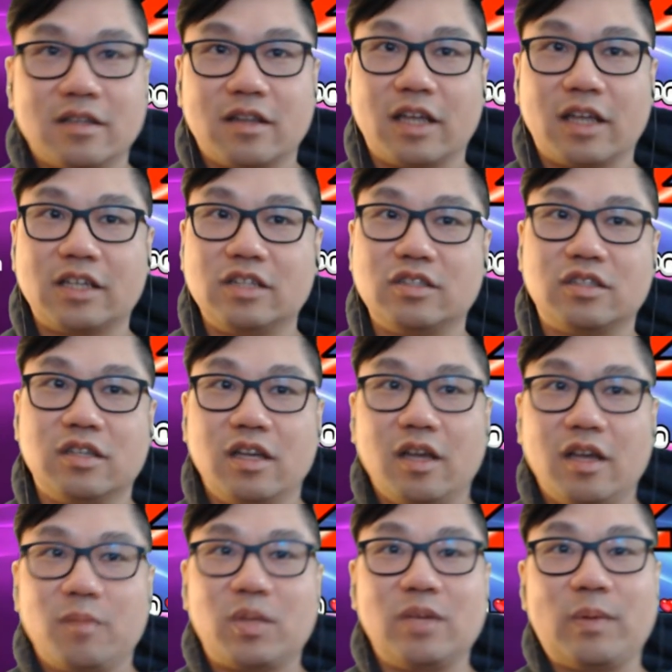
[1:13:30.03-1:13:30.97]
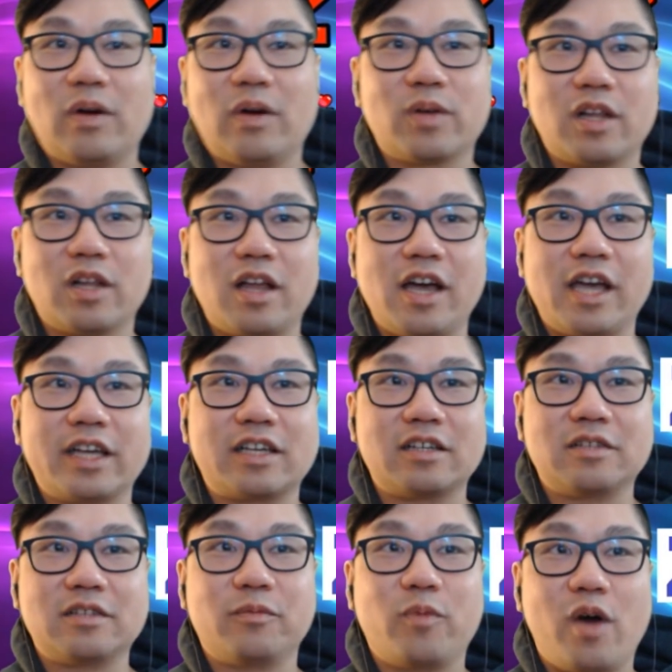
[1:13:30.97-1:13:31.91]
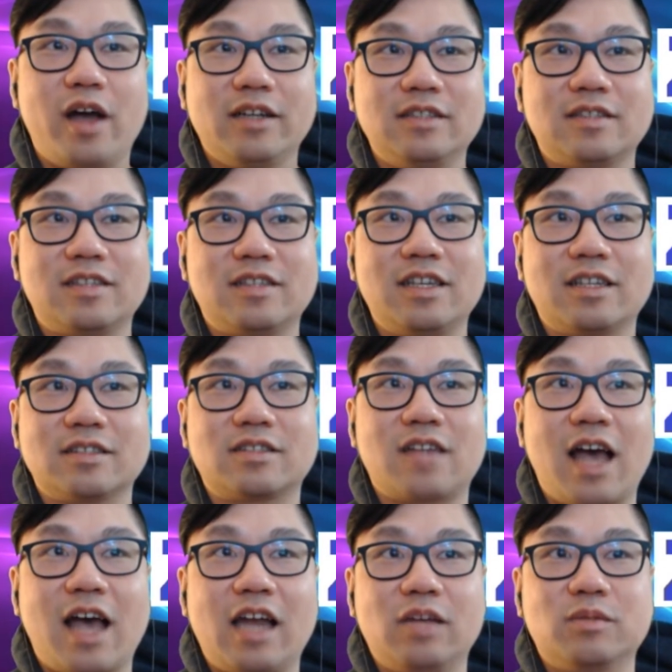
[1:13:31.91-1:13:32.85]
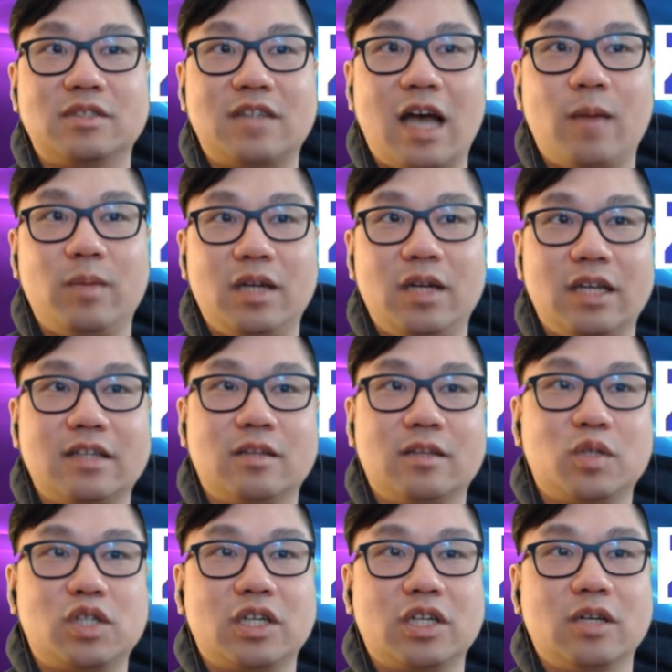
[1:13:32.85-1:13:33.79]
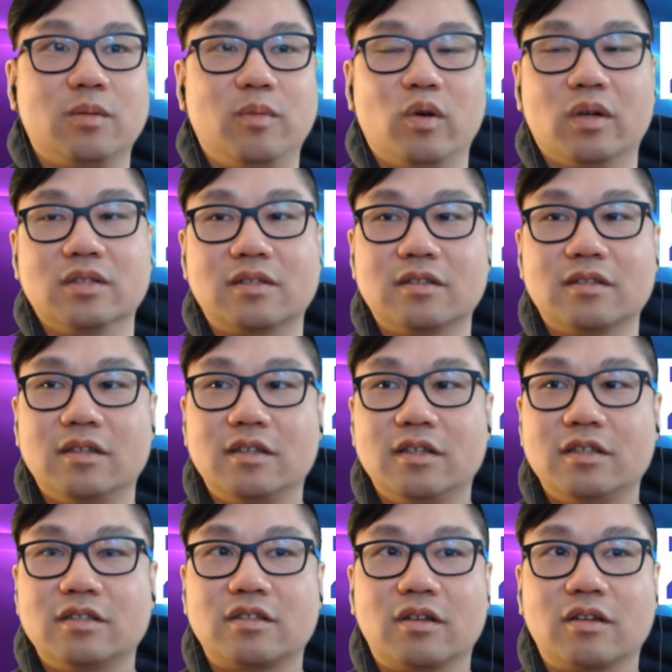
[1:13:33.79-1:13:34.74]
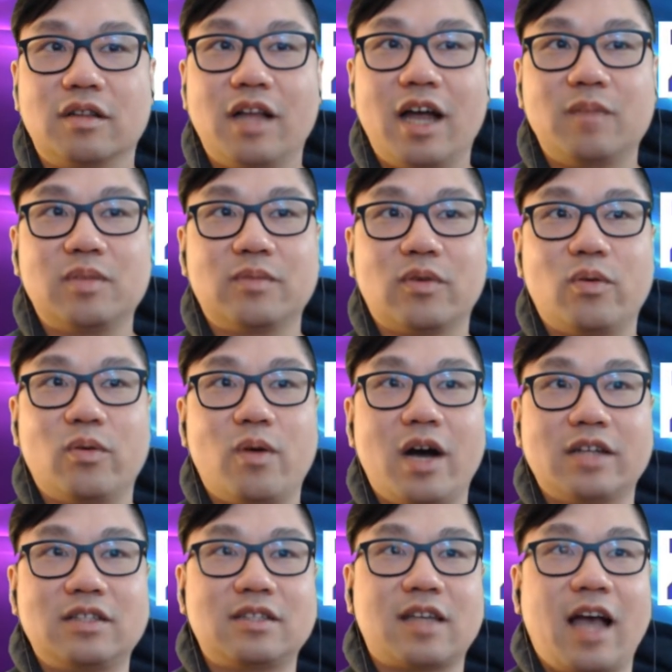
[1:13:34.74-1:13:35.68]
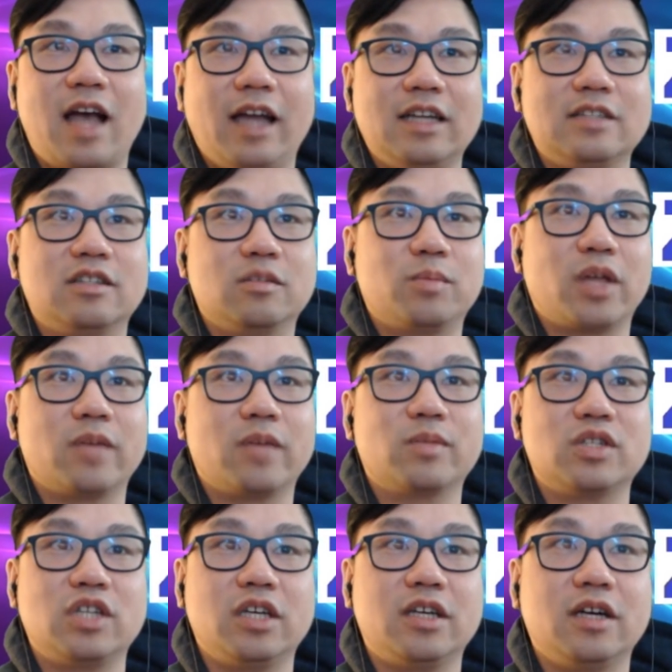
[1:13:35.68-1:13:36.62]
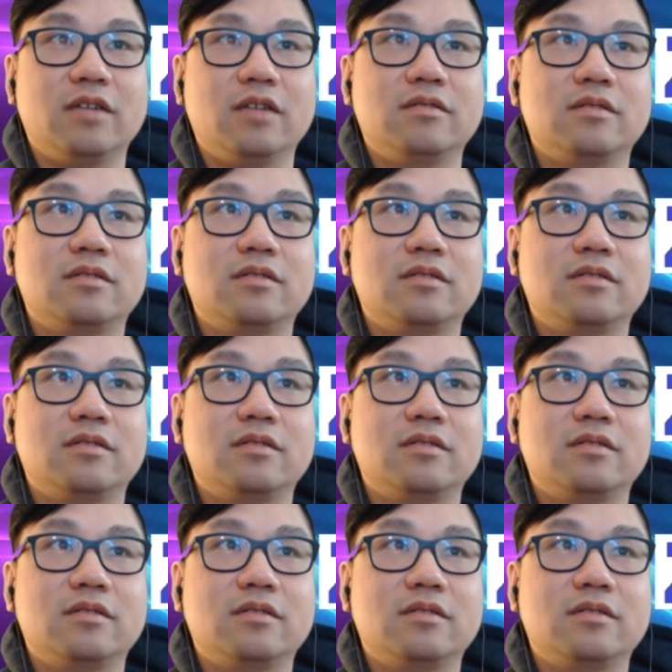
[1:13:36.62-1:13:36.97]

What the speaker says: Like people were like wanting to see because Scotty was dominating the pachinko boards. So a lot of people watched Scotty play pachinko.